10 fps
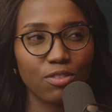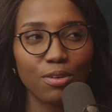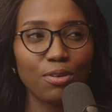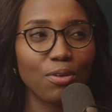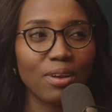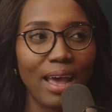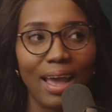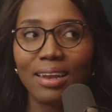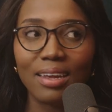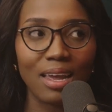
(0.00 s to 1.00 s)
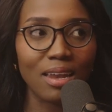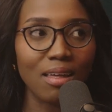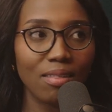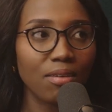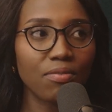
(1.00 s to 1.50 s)
So you're not hiding
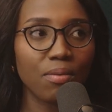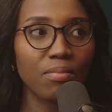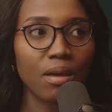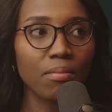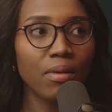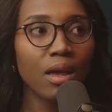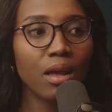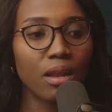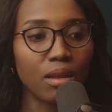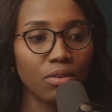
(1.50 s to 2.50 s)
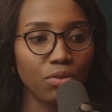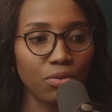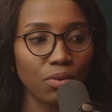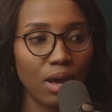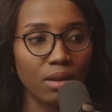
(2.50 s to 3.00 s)
anything from them. You